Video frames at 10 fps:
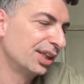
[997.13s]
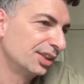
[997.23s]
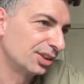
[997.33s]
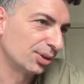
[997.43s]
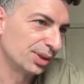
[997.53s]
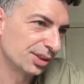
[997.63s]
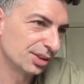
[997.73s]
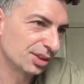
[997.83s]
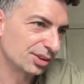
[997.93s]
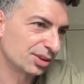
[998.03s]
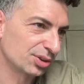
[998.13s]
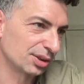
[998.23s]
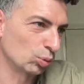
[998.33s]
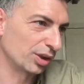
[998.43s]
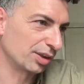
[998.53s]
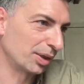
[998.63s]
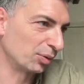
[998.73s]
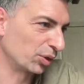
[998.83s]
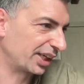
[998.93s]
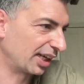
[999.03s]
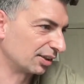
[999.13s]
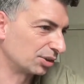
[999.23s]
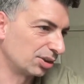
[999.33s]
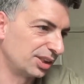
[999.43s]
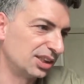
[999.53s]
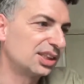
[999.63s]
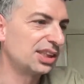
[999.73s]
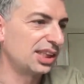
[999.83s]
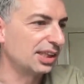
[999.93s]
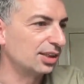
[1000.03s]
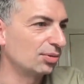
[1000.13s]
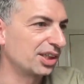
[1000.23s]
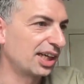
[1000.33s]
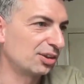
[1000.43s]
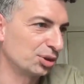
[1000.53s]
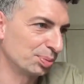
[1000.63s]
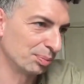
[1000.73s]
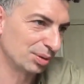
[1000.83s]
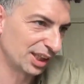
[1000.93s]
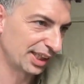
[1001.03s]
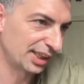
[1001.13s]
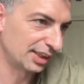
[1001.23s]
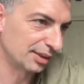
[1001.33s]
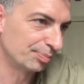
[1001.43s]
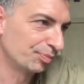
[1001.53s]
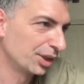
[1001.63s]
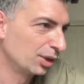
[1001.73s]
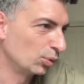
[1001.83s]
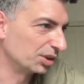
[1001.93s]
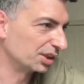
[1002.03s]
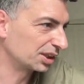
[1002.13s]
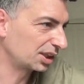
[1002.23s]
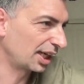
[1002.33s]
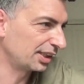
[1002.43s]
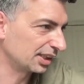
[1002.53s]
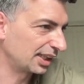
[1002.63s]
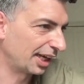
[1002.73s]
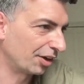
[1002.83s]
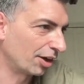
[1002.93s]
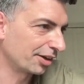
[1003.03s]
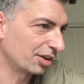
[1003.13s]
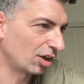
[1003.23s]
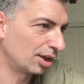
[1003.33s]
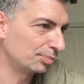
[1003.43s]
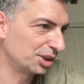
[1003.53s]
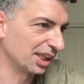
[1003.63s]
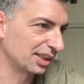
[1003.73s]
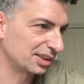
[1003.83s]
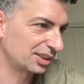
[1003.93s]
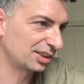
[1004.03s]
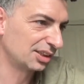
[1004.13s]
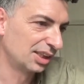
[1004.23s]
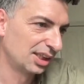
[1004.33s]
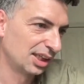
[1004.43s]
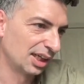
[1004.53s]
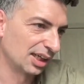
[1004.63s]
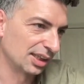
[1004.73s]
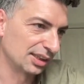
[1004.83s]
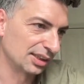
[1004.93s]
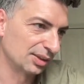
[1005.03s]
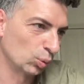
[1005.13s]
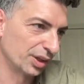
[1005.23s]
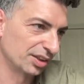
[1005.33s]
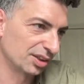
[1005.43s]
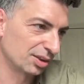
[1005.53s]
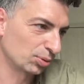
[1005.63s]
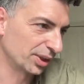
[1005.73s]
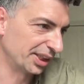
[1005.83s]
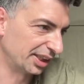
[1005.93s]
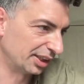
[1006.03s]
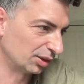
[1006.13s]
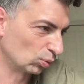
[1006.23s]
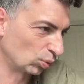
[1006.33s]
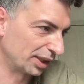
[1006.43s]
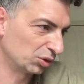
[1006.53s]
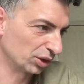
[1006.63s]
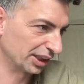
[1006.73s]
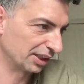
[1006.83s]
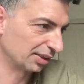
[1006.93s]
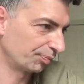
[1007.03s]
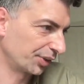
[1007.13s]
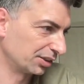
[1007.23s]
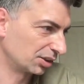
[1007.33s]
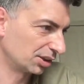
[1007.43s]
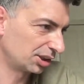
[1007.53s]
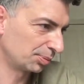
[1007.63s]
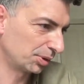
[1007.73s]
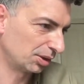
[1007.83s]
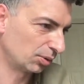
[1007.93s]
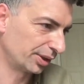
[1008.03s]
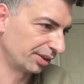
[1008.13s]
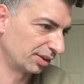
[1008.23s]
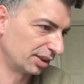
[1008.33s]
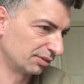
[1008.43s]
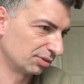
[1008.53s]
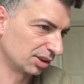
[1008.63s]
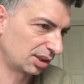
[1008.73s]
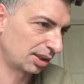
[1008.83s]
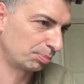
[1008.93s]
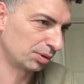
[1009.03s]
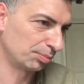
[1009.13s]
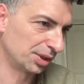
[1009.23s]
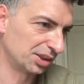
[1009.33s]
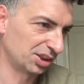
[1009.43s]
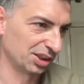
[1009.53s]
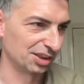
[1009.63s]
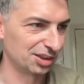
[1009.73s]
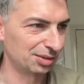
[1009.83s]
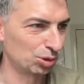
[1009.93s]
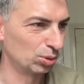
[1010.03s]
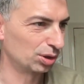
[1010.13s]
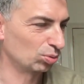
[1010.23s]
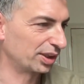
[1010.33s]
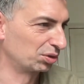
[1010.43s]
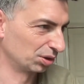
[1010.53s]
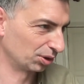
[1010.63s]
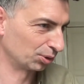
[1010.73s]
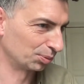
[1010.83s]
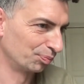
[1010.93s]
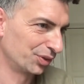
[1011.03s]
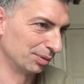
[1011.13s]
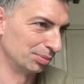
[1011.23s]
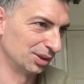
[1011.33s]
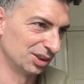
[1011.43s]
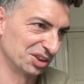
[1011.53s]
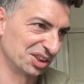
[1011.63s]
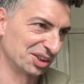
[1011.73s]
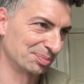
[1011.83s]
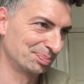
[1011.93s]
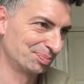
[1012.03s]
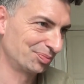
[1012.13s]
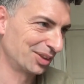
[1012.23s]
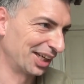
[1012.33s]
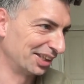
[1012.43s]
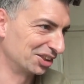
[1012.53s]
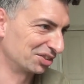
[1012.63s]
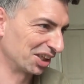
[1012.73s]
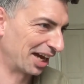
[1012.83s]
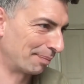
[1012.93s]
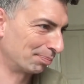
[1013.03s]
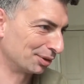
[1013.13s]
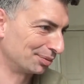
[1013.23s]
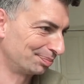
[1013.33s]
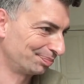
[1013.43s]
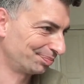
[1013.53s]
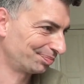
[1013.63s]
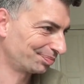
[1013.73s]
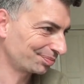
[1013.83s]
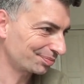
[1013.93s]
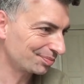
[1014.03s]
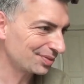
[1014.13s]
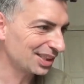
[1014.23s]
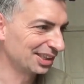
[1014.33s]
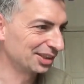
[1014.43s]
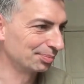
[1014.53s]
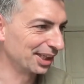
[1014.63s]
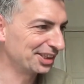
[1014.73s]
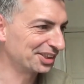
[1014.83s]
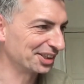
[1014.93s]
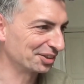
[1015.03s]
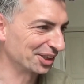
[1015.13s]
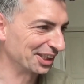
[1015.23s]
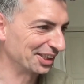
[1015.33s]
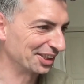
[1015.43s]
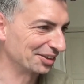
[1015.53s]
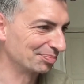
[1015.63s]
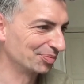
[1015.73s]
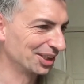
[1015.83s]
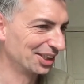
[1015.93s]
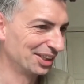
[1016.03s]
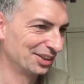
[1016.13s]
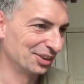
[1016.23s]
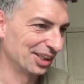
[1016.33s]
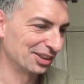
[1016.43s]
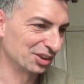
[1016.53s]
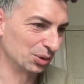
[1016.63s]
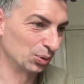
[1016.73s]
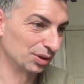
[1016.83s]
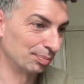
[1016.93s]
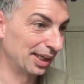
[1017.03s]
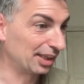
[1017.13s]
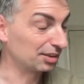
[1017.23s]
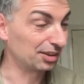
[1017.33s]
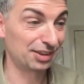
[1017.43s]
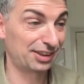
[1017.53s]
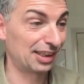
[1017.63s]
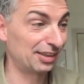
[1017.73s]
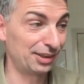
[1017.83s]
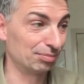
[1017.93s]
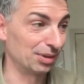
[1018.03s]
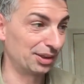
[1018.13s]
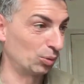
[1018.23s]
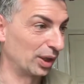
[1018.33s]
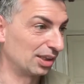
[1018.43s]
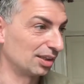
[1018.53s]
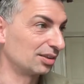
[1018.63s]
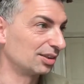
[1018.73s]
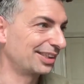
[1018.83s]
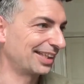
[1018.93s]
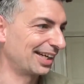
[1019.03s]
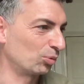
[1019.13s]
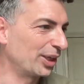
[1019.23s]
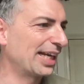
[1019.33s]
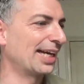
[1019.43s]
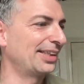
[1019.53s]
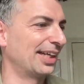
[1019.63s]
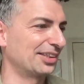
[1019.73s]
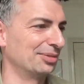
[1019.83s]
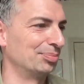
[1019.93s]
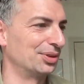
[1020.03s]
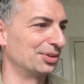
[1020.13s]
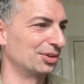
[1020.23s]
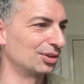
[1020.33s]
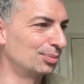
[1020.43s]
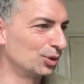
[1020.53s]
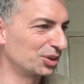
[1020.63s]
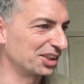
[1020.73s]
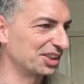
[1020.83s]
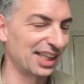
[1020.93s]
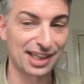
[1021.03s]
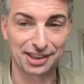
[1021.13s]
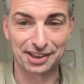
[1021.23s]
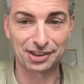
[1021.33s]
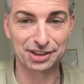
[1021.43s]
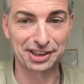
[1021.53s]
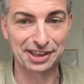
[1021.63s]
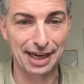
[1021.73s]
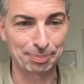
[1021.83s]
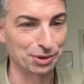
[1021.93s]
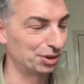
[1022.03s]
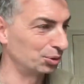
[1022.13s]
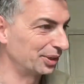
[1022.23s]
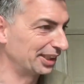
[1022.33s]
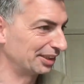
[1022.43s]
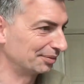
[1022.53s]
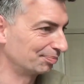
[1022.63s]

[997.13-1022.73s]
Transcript: So here is also some work by Rocano. So you can see Rocano has been playing with this kind of chaotic objects uh, with three D rendering. And so this has been going on for a couple of months here. Some cool retro computers here. A is for Apple. And some nice dithering here. So that is cool. By now, they're selling really well. Look at that. We had that computer almost exactly. That looks like the Apple two E.